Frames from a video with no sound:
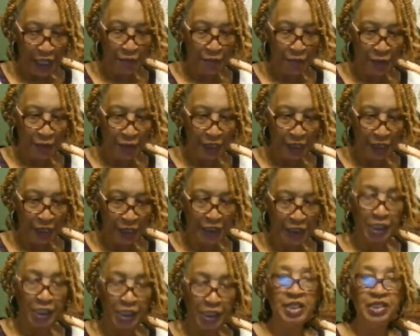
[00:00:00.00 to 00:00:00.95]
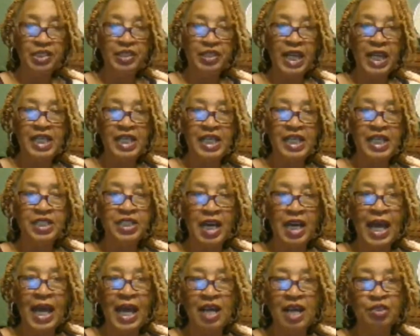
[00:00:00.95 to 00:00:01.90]
when she restaged in her
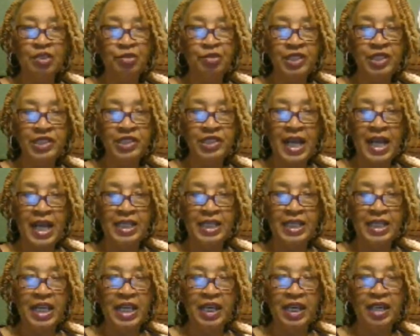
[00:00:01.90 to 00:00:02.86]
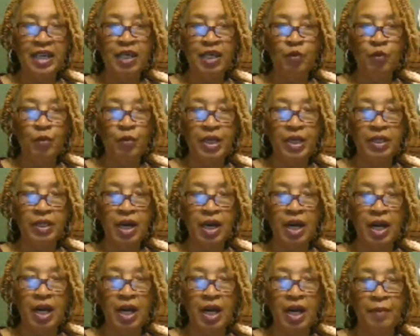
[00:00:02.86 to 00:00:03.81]
house, restaged any with
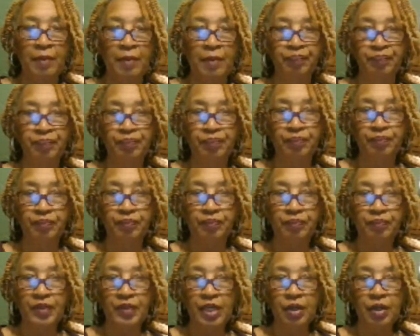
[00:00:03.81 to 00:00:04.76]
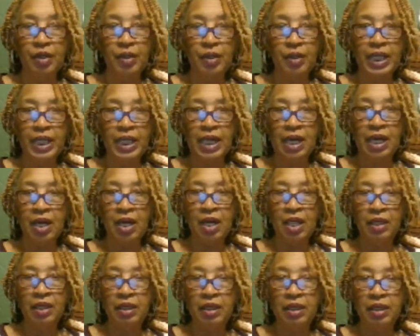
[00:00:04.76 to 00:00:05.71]
what they call it,
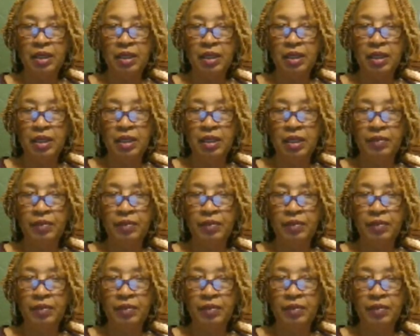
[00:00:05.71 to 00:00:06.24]
the